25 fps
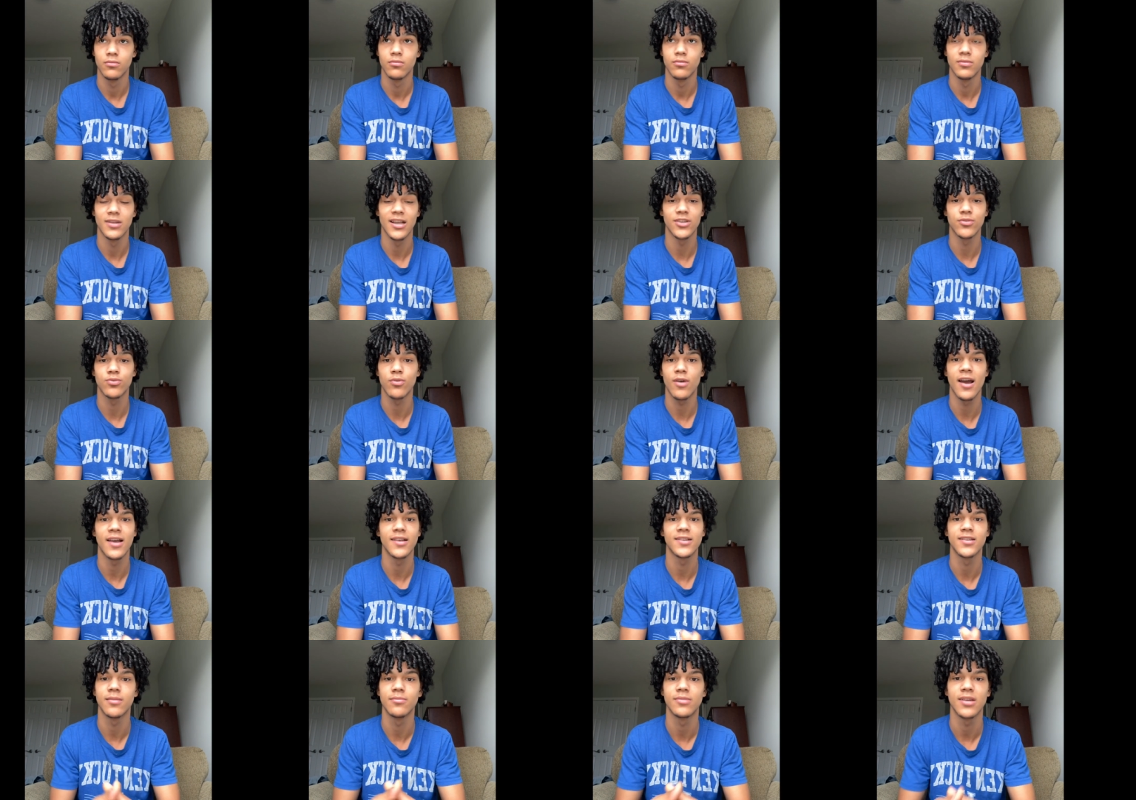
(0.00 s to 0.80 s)
That's
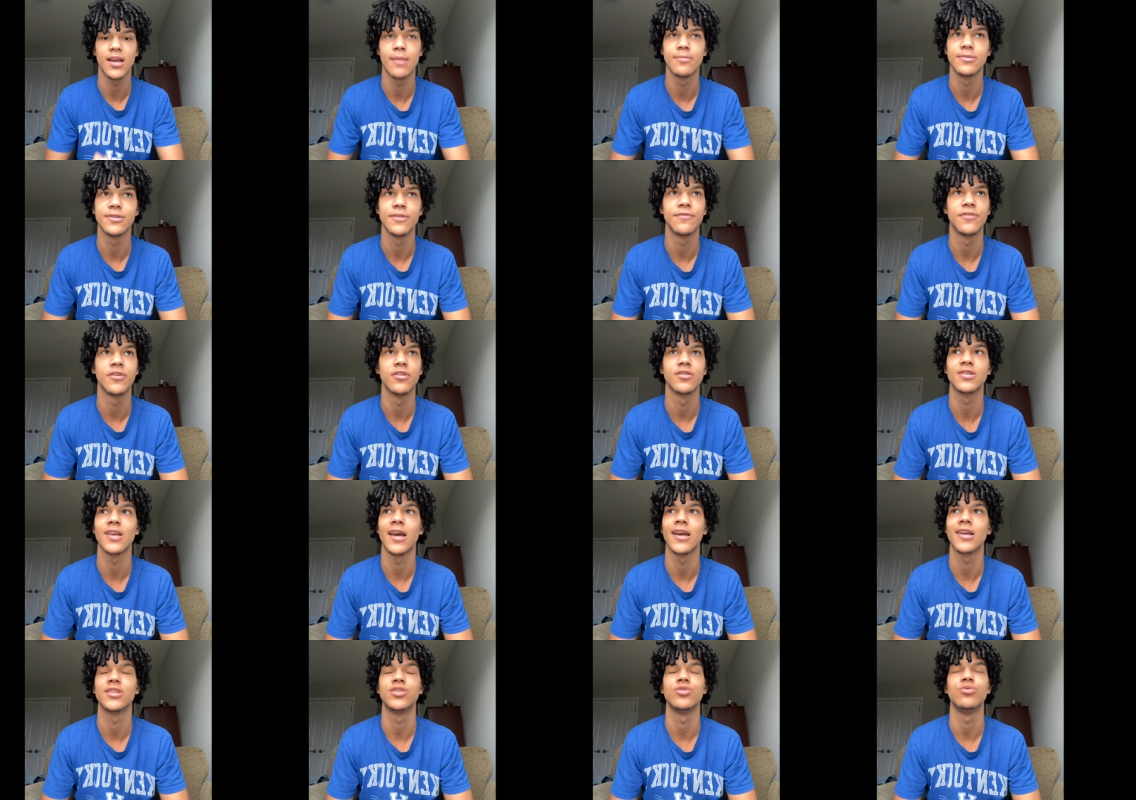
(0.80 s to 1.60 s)
why sometimes it feels
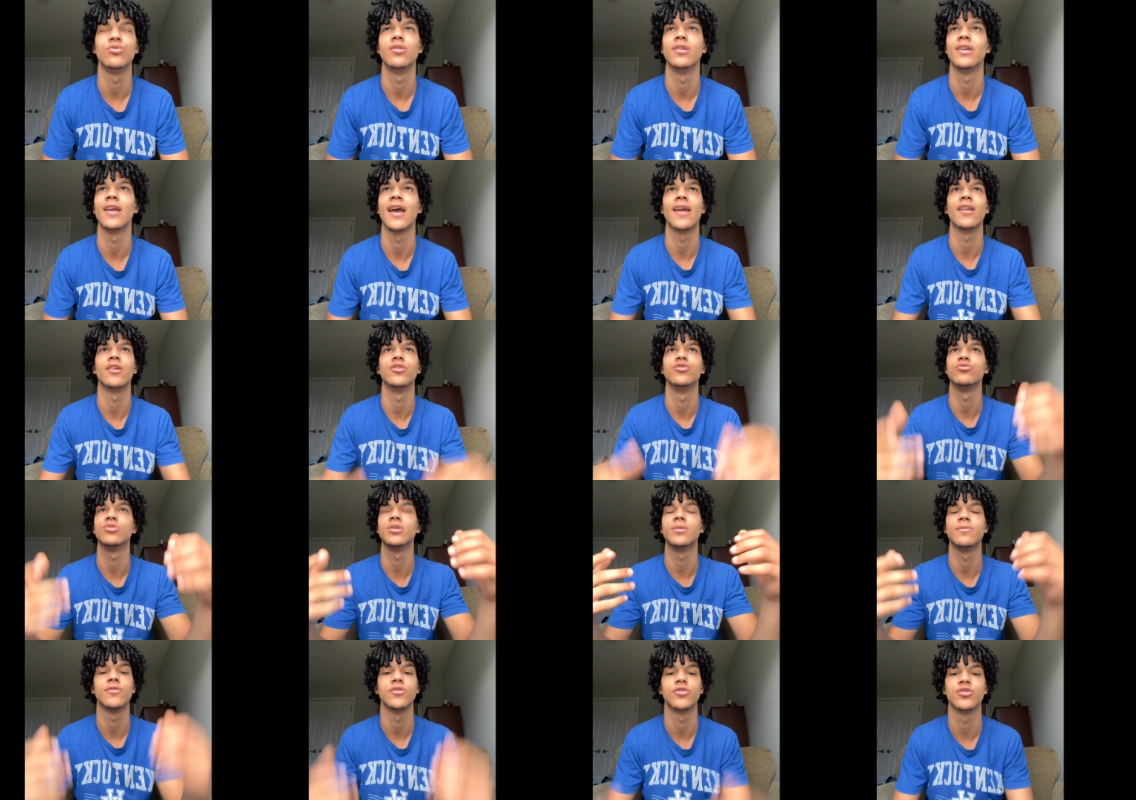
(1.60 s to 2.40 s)
like you done had a
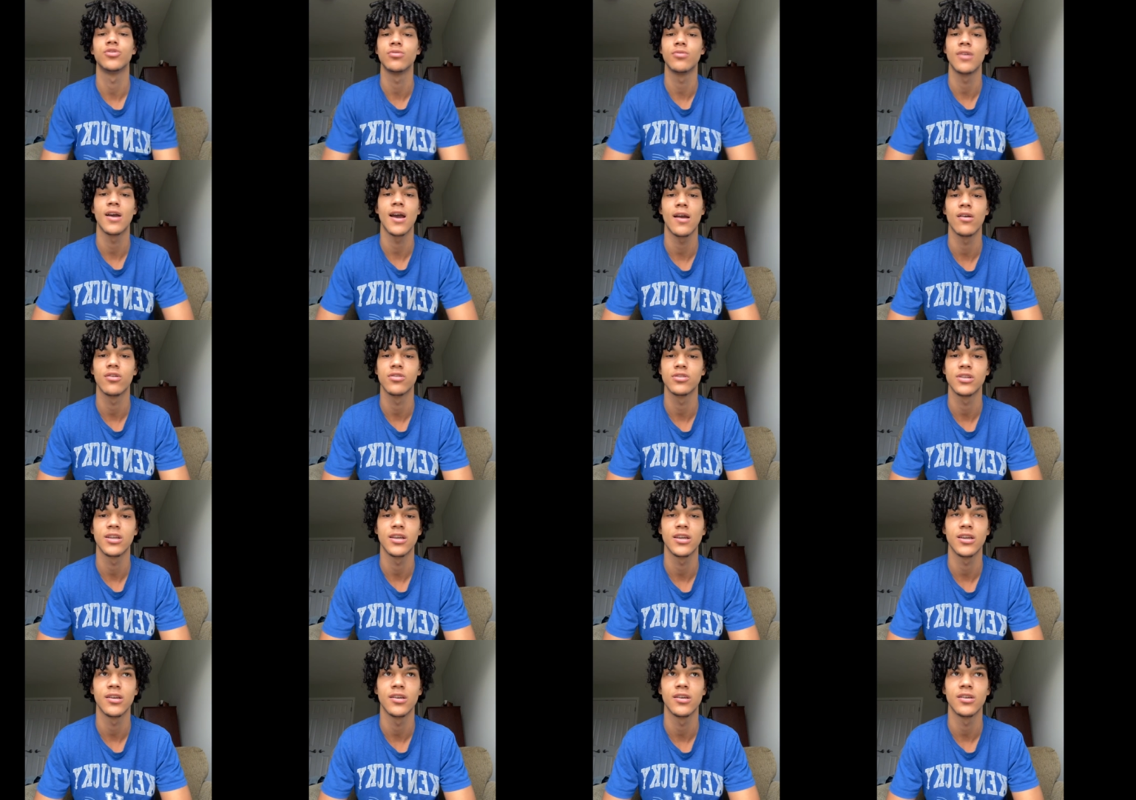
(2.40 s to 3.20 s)
dream for 2 hours,
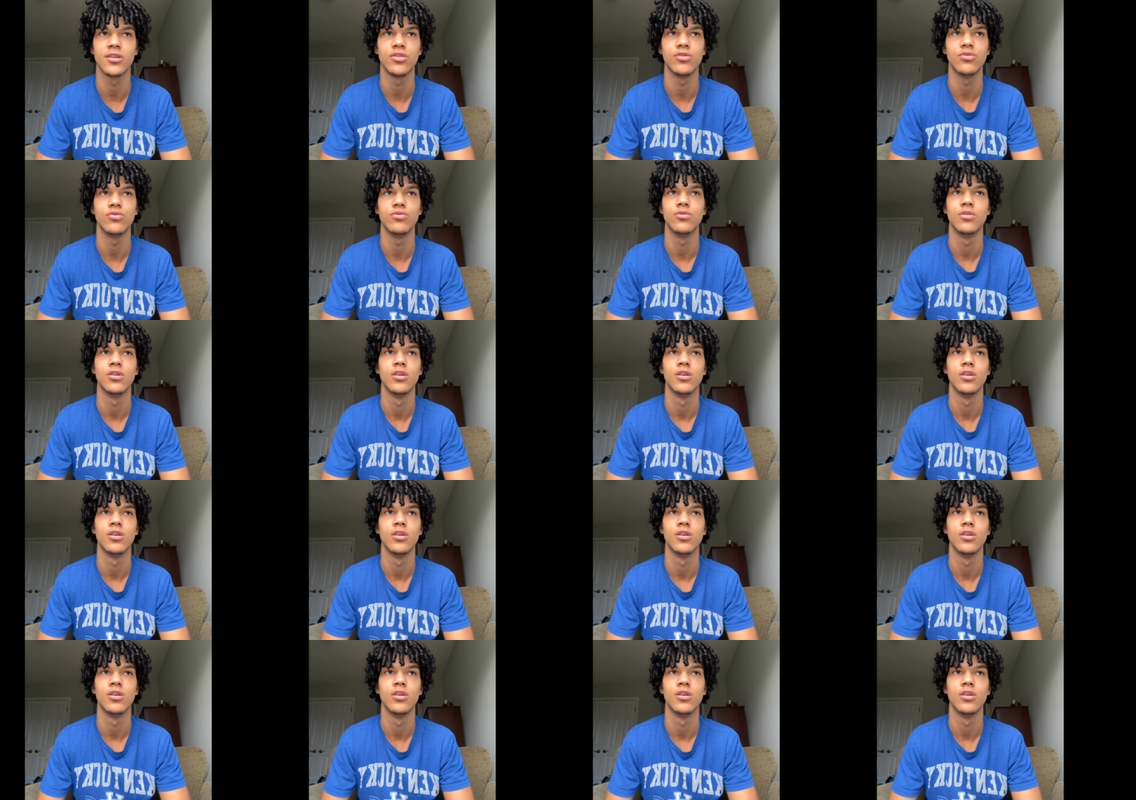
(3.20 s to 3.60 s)
nigga, and you